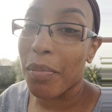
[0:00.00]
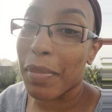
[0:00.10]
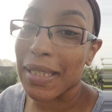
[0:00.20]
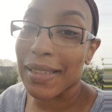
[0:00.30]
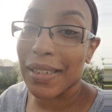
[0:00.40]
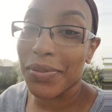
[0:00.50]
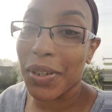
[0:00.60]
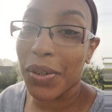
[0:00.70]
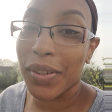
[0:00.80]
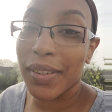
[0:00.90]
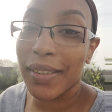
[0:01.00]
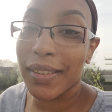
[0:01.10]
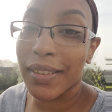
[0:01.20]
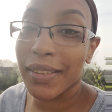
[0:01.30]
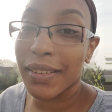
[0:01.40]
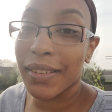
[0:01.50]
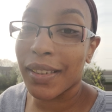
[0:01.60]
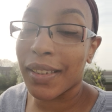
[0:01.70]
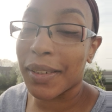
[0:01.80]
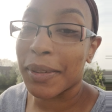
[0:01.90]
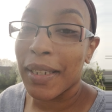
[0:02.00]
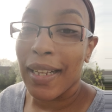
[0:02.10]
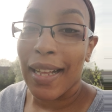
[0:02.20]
my stuff on here.